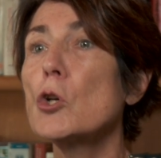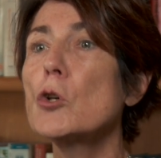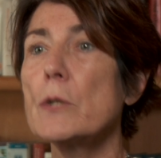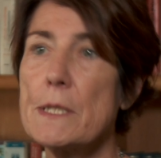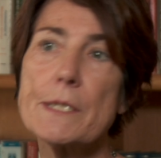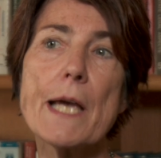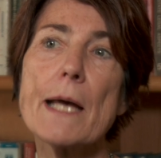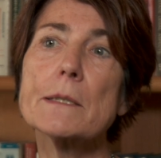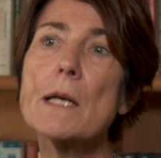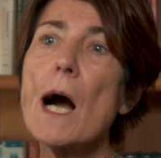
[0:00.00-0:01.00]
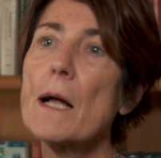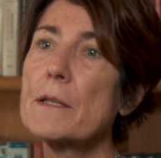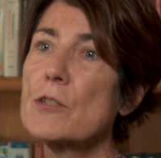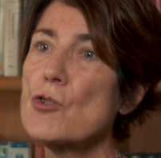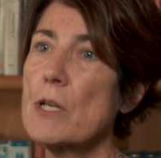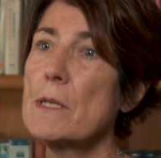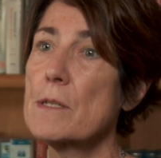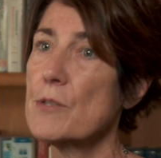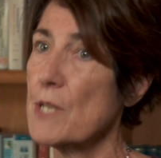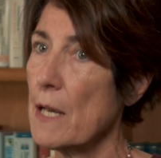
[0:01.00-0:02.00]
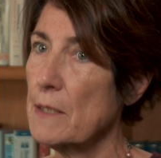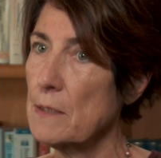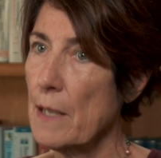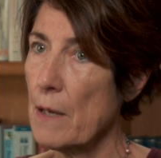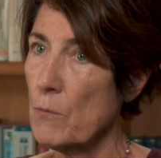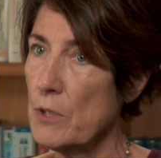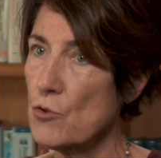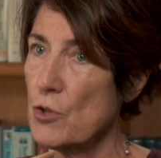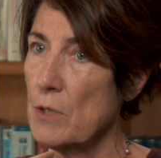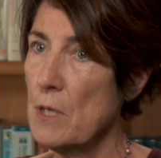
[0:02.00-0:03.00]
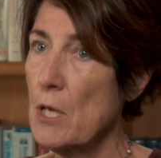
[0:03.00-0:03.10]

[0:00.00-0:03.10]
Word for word: could attend college in a second language?